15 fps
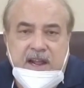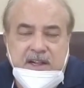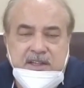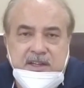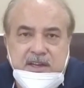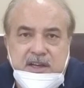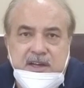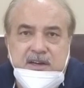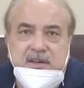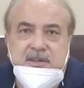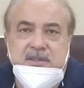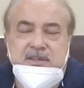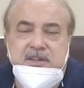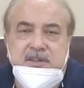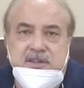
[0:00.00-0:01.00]

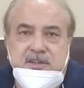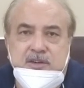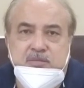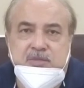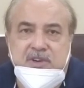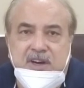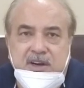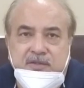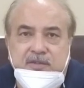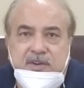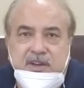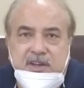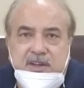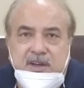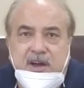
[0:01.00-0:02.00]
healthcare system
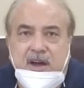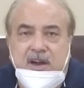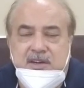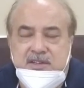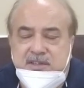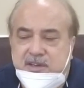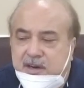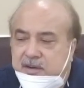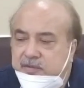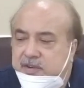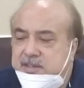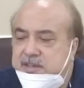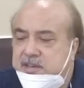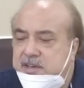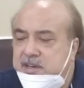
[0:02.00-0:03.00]
delivery or
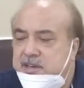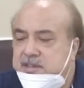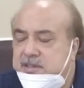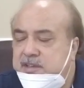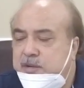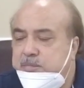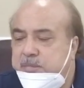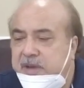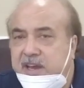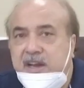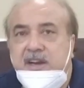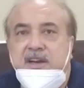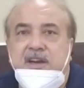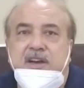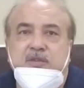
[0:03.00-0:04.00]
service is the
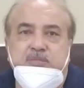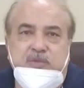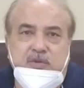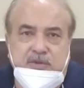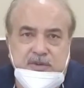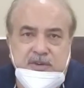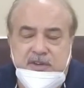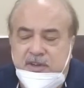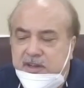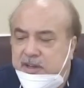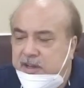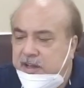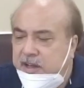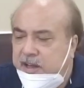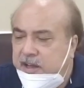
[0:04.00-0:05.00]
main input,
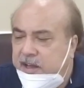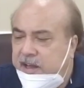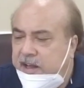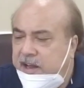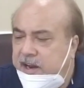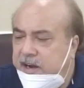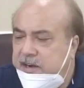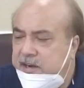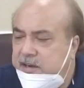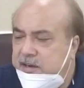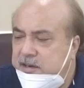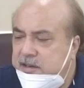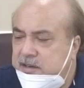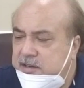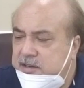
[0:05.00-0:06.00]

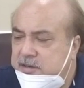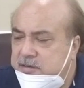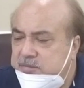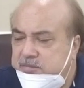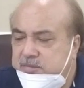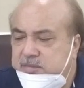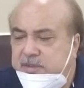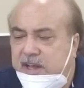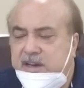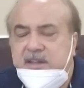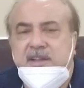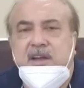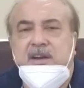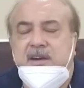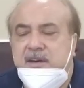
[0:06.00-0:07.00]
and
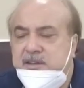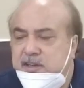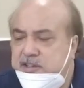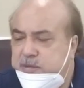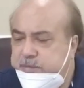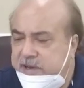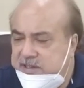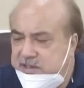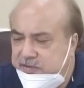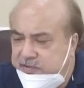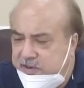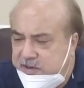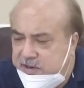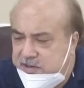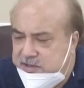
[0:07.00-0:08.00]
then there are the
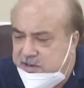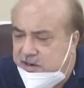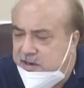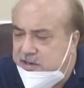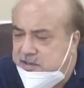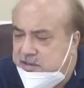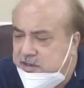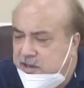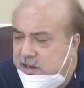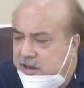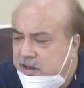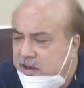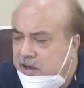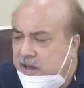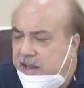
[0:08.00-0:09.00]
specific results,
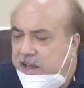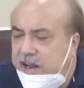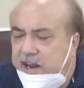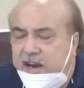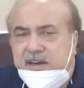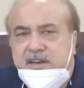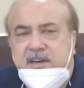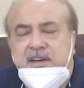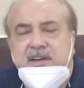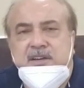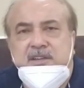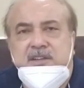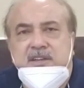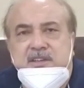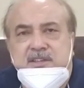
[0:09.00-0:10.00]
and
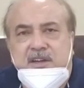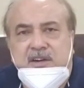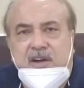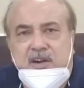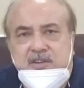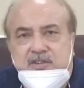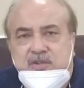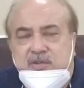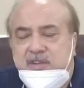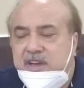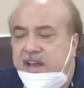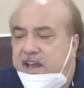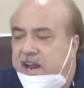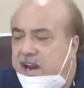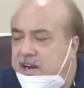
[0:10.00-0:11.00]
these are also
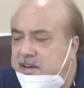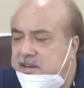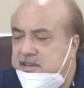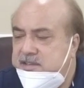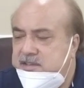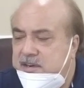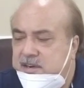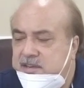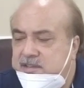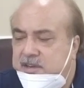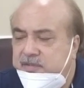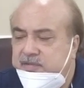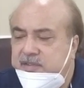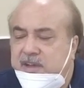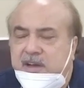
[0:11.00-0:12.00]
the end
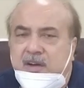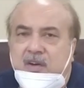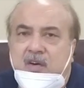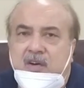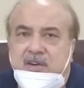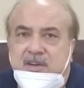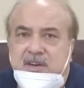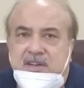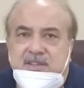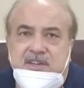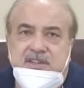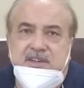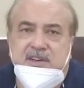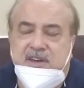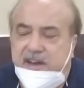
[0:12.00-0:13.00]
results of the
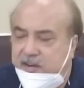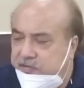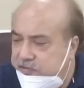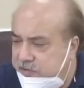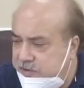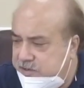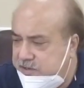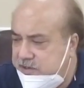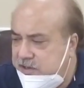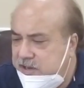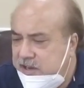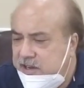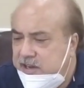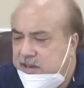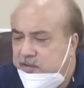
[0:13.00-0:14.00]
organization efforts